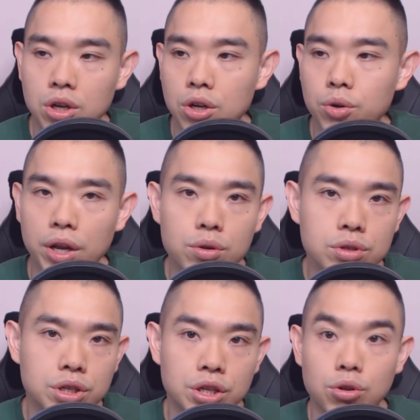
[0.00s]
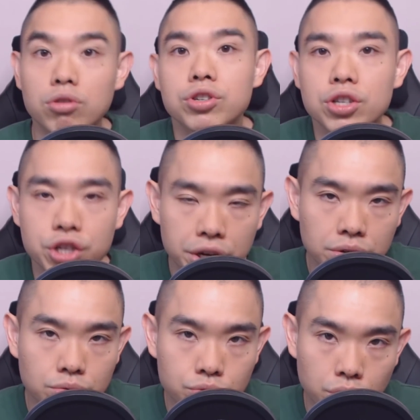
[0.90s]
You can use the Donchian channel
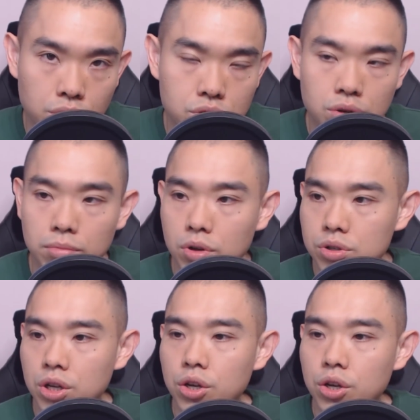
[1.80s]
to trail your stop loss.